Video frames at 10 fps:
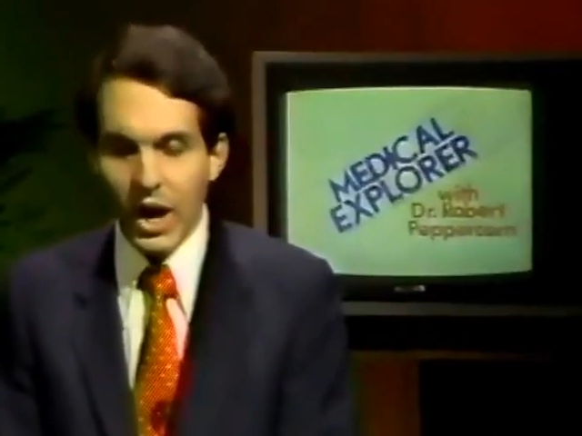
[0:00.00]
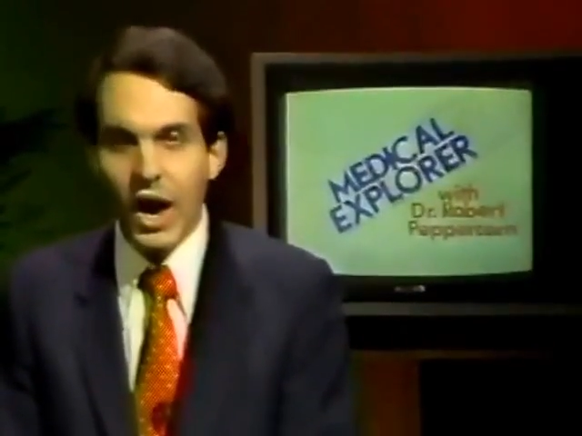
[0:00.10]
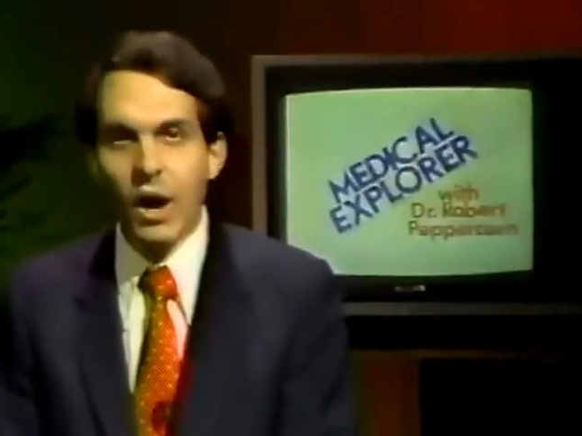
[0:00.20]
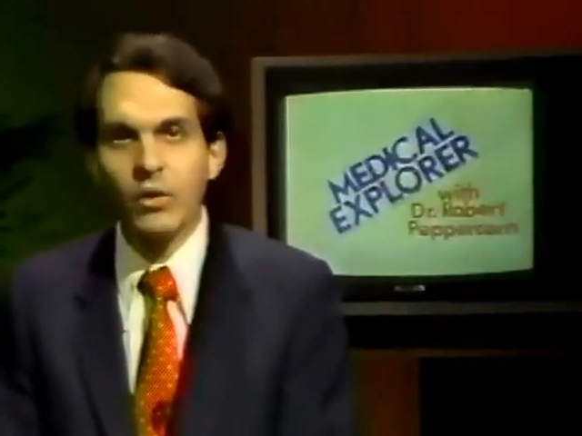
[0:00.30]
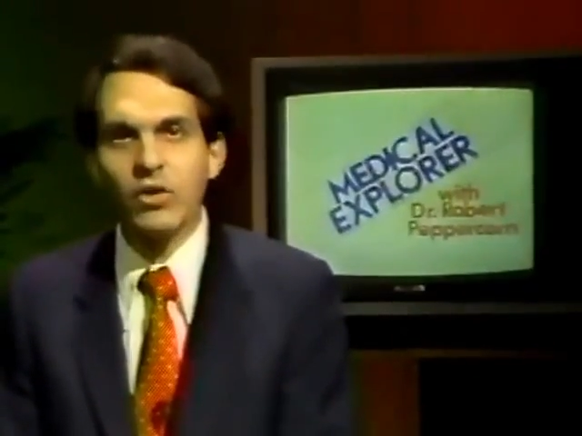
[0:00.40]

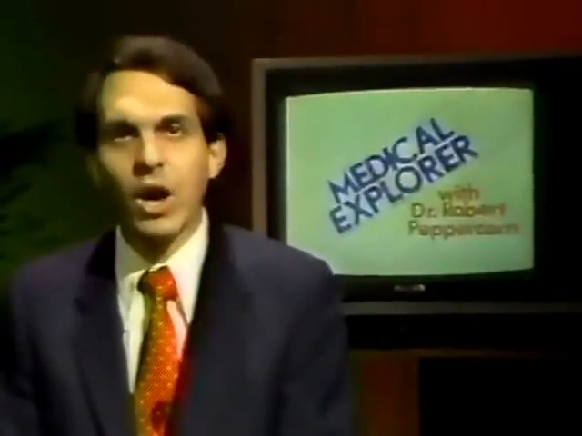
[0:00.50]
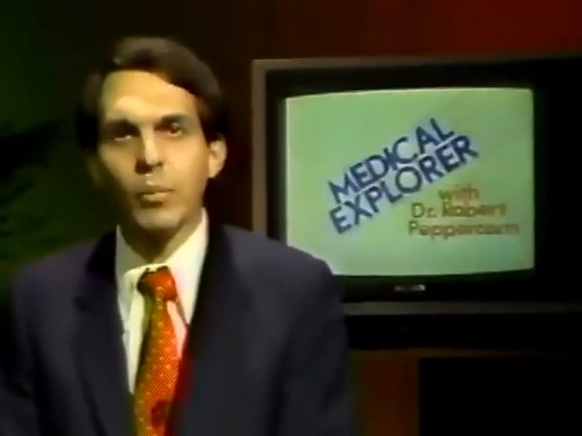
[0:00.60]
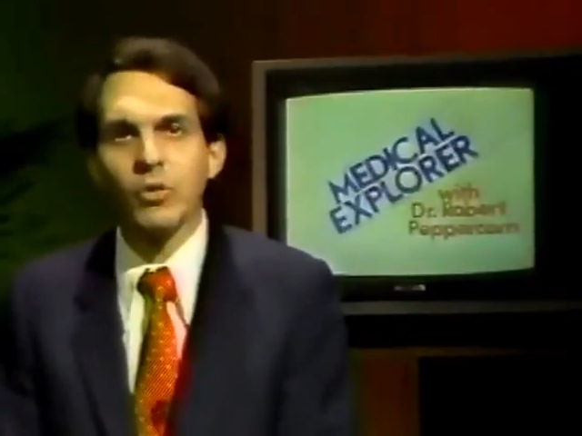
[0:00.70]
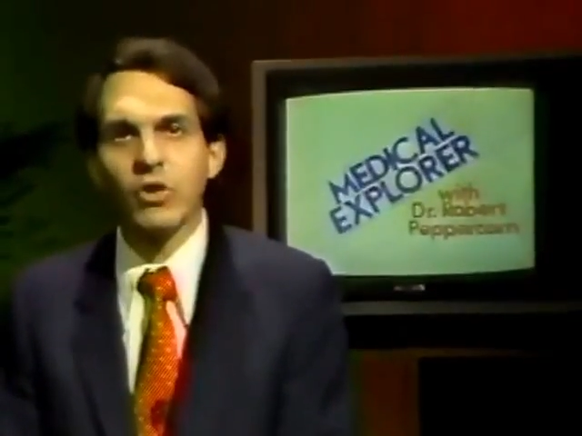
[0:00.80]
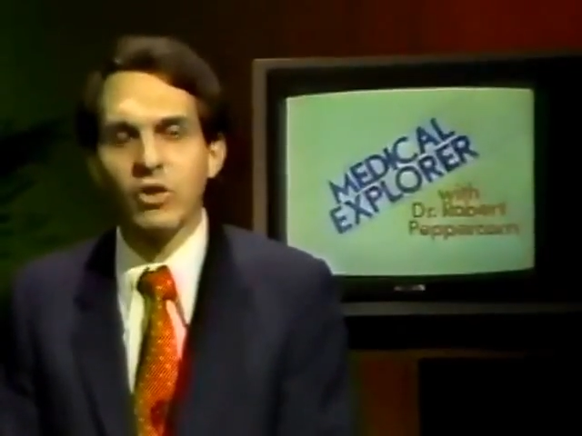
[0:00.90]

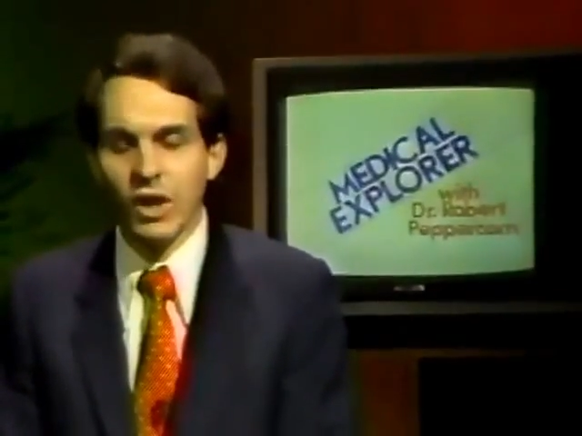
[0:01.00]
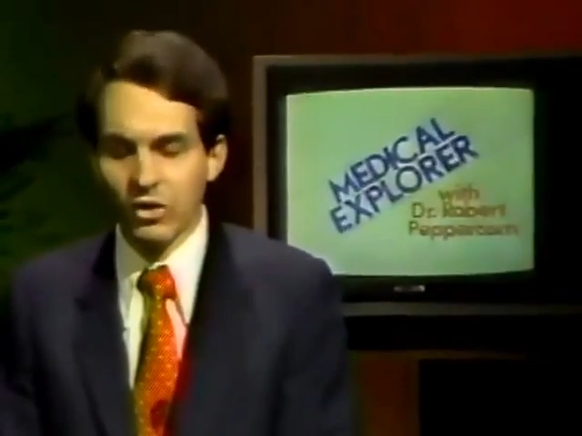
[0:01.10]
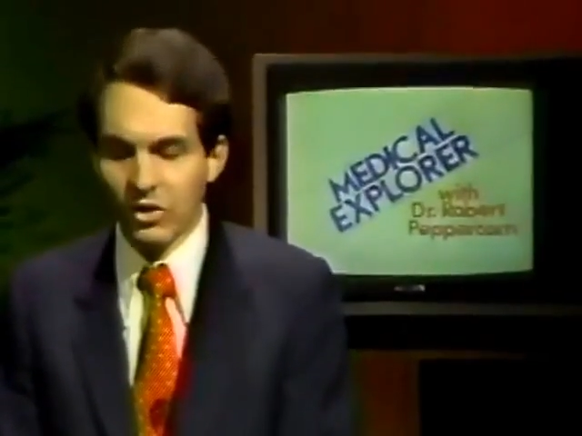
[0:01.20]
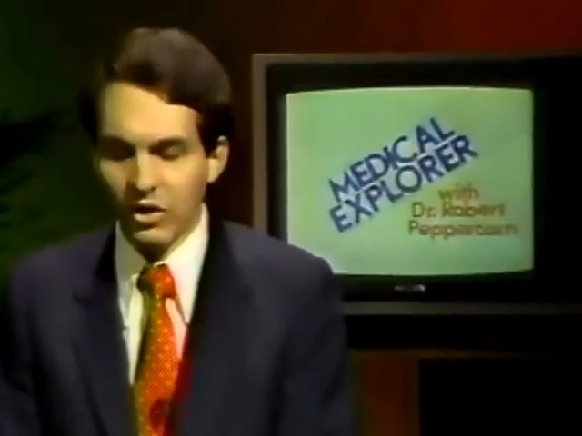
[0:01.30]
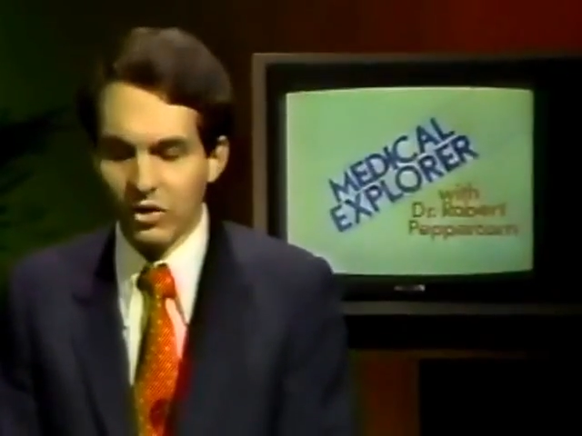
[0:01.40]
Alzheimer's disease
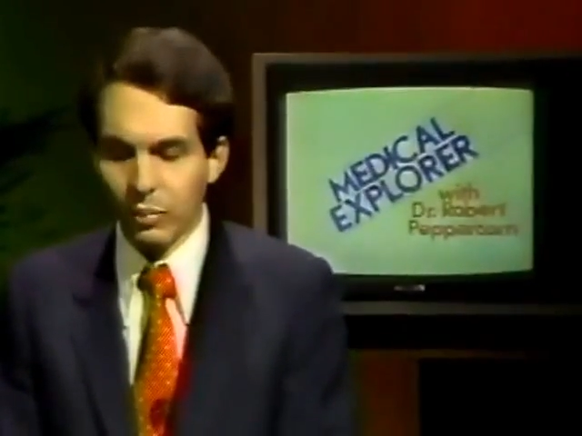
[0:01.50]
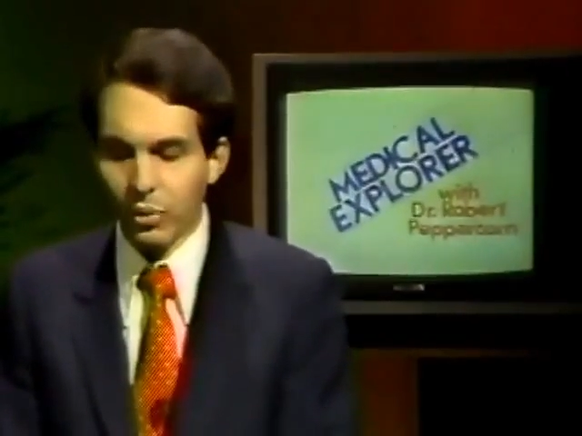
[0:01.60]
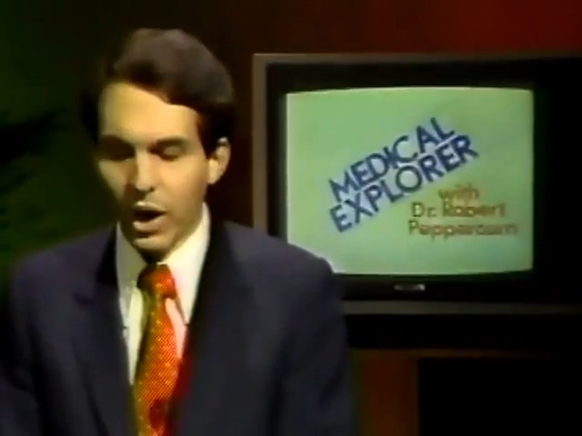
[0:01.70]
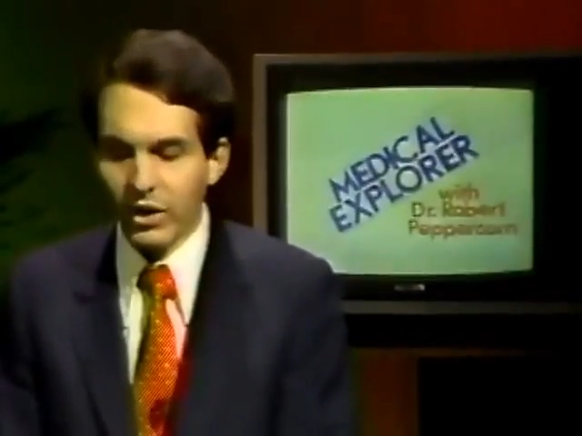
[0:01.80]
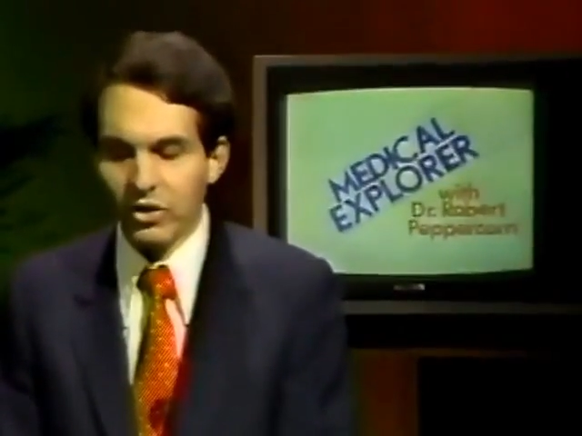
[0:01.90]
is a
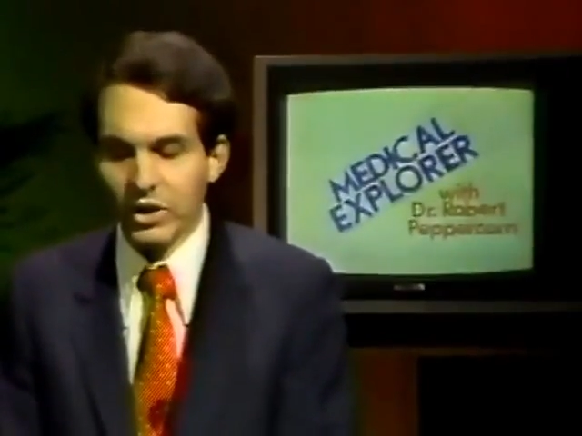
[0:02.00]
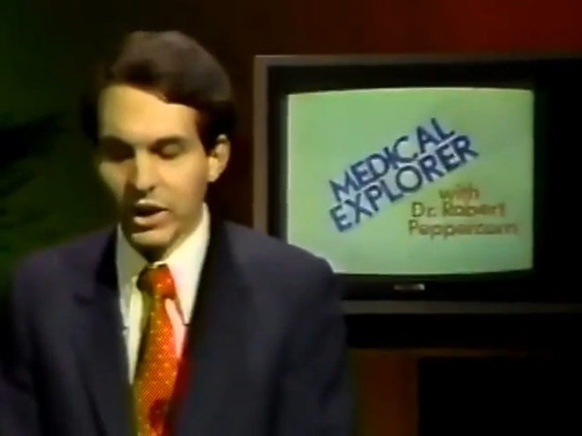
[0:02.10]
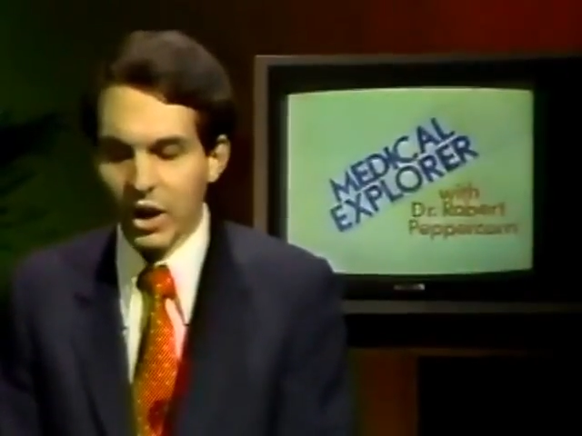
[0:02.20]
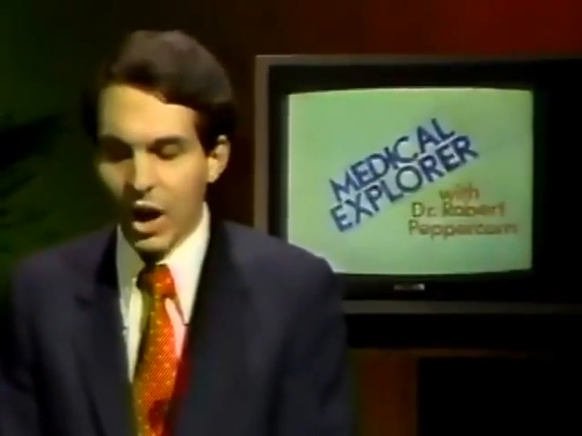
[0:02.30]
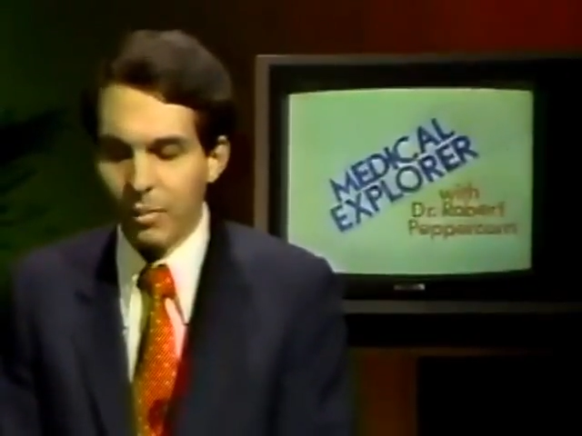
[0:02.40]
surprisingly
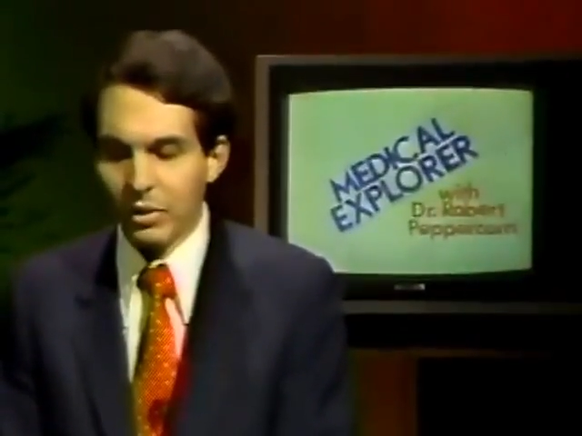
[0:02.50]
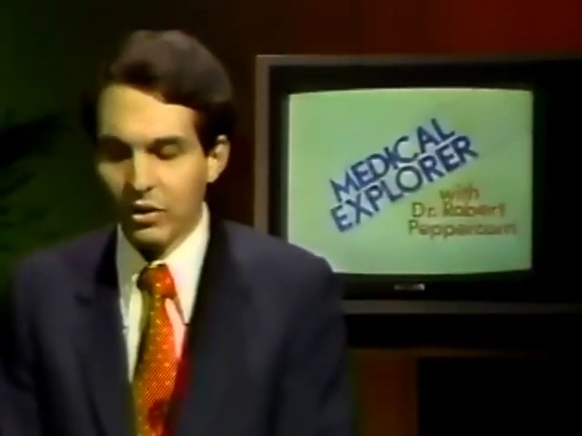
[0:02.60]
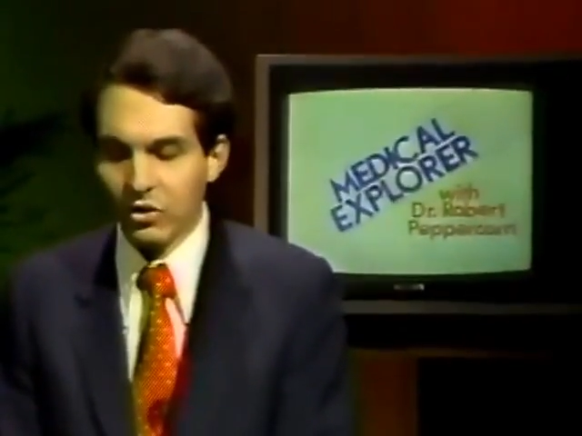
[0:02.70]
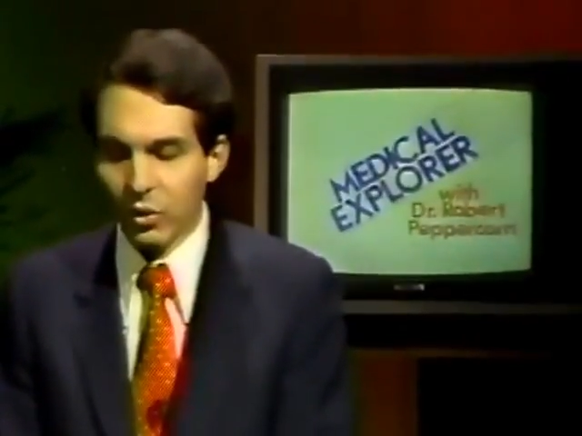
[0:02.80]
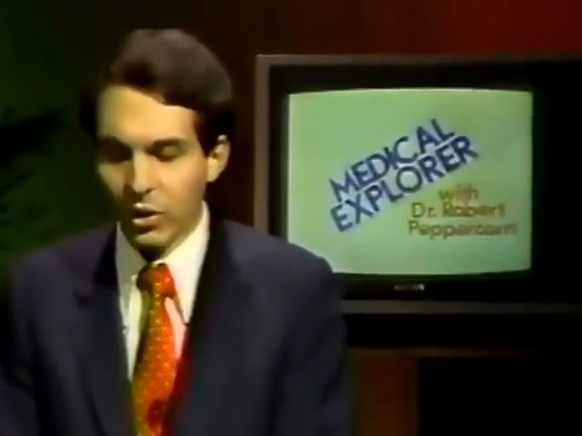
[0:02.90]
common
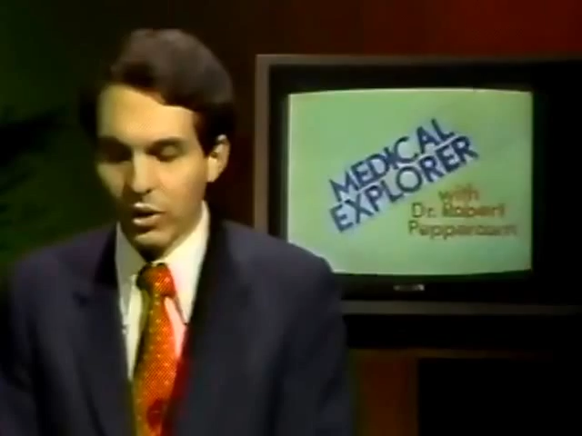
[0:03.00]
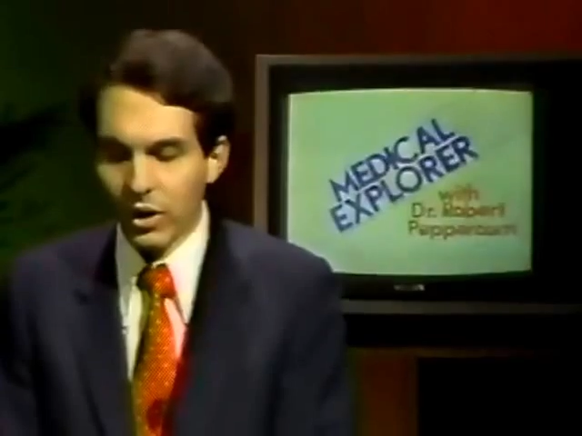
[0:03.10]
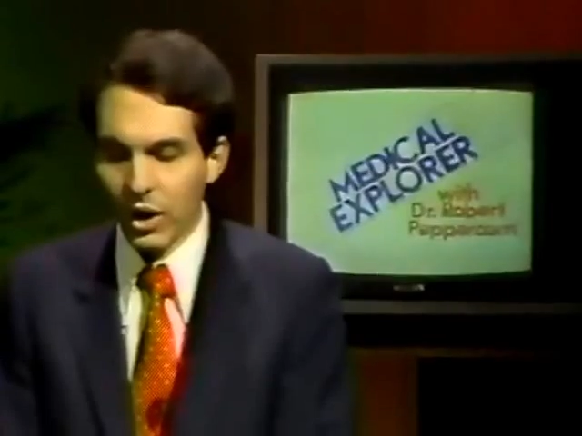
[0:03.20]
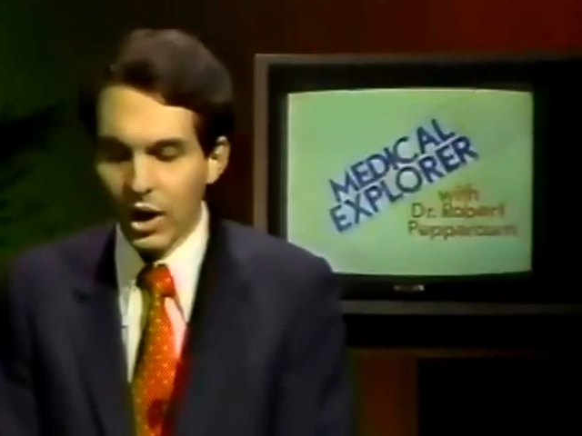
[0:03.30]
disorder